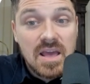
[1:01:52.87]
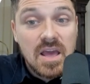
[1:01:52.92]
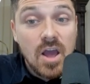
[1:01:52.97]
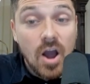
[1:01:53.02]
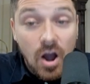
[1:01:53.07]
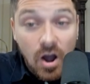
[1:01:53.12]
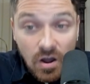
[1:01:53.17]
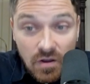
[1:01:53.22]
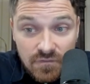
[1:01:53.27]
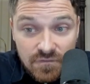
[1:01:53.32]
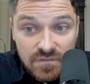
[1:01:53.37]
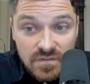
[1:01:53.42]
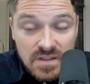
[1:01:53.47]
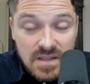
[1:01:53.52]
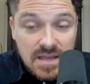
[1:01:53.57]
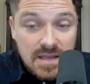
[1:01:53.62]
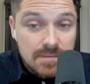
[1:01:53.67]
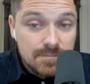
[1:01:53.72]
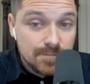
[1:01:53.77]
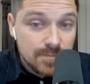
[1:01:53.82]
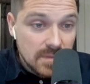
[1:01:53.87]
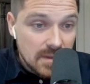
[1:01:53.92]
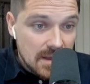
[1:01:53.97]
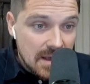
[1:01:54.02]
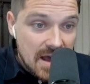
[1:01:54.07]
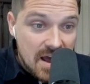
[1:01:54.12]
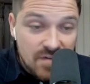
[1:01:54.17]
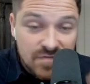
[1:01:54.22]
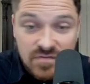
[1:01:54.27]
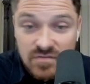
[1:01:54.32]
Hopefully,
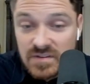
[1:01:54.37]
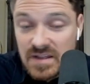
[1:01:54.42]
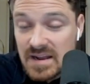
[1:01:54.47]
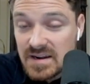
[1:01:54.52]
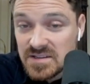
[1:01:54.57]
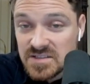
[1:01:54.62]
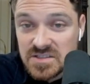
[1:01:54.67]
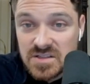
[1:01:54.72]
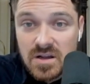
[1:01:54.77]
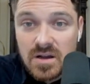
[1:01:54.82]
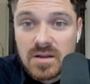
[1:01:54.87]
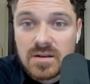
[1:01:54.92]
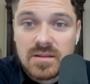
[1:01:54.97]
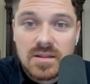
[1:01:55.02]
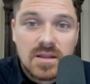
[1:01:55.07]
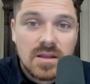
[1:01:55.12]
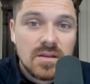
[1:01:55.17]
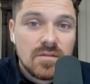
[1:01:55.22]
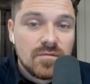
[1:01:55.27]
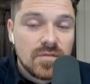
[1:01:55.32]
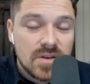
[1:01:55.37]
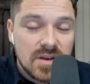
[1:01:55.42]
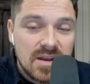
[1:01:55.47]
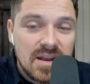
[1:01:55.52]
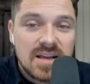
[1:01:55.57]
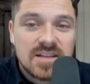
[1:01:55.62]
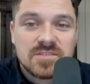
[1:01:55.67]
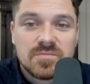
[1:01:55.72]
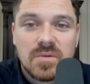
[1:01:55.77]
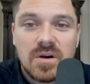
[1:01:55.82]
after that is done, for the
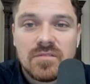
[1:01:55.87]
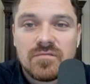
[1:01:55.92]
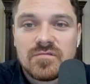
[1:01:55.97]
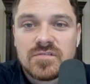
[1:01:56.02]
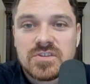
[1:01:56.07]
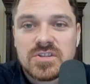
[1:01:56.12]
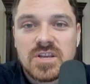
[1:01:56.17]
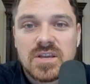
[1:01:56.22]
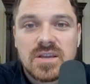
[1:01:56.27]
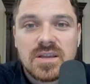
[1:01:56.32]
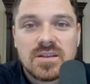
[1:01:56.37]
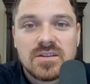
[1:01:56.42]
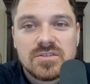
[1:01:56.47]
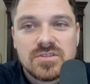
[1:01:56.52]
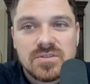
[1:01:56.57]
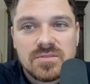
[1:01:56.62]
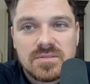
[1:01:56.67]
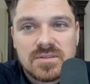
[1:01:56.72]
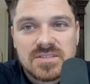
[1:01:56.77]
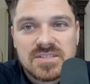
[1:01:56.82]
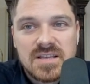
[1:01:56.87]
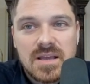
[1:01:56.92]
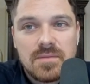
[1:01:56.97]
next month, she can do the same